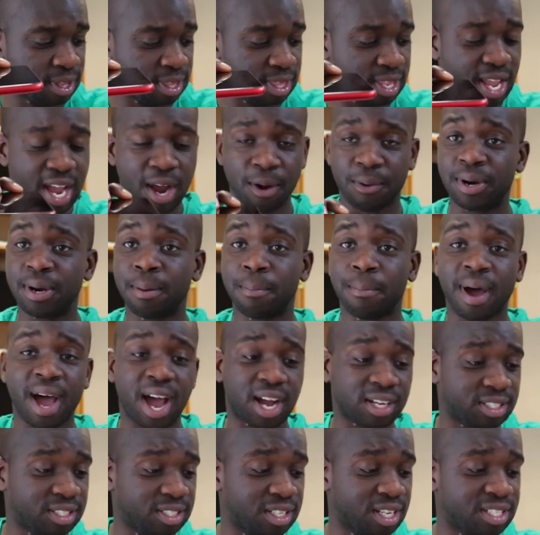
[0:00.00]
Now in the
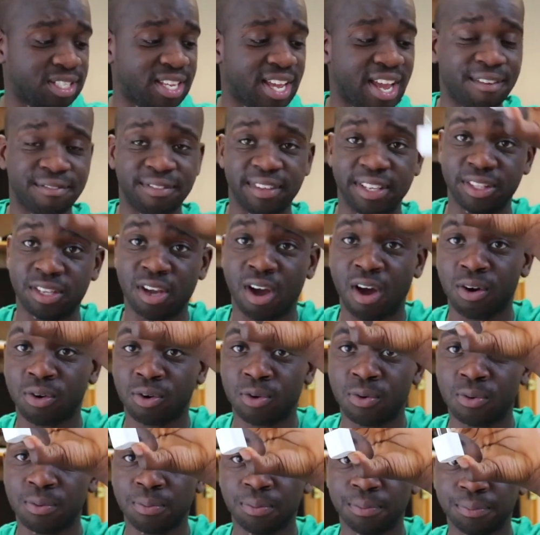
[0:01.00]
box, it does have the
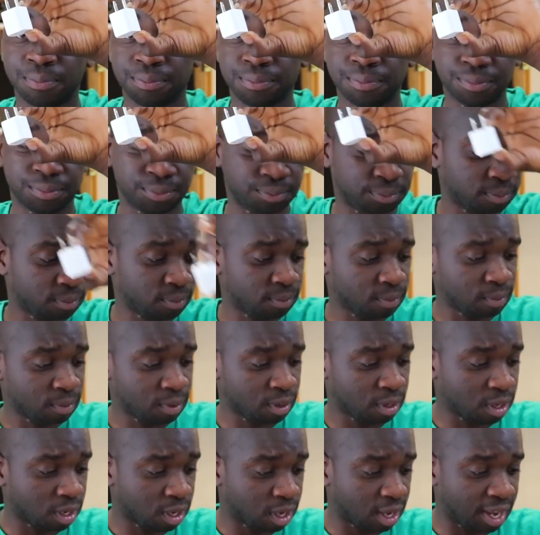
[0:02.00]
dongle
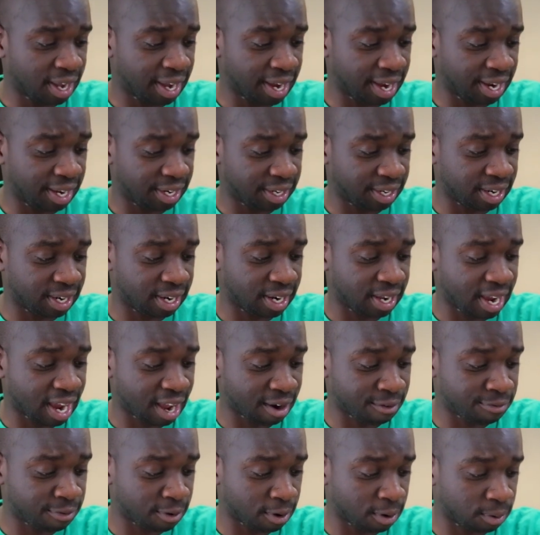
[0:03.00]
and
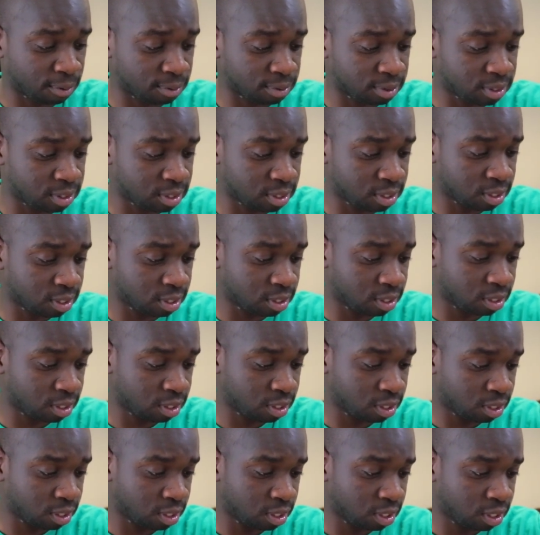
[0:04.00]
headphones
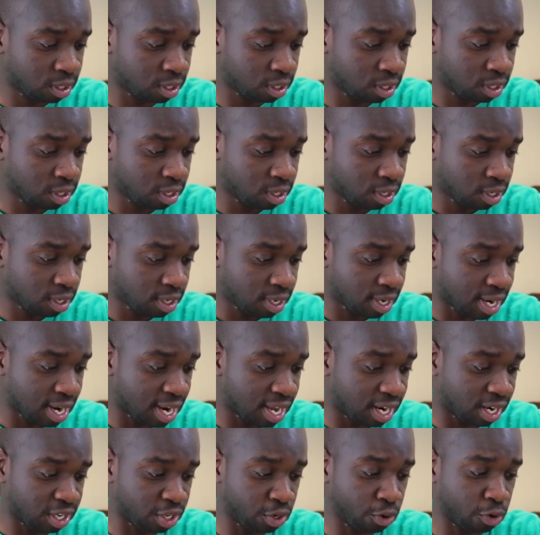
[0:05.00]

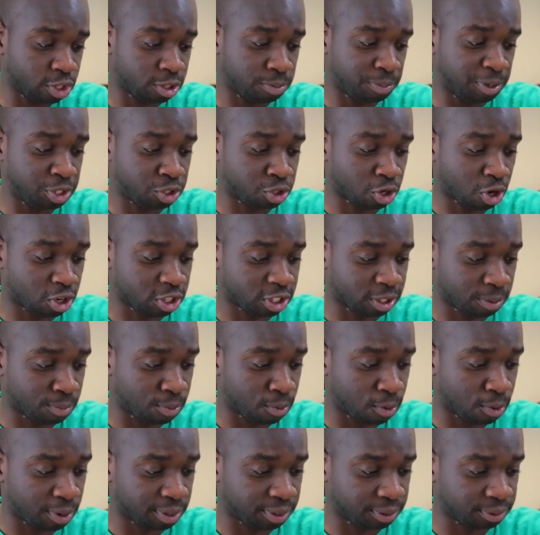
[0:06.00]
and a USB charging
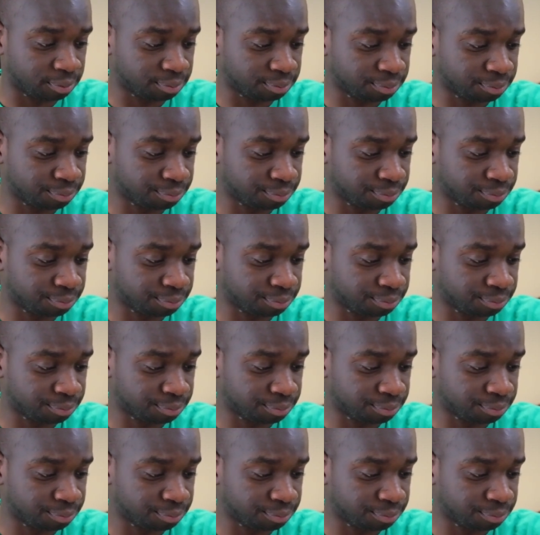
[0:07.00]
port.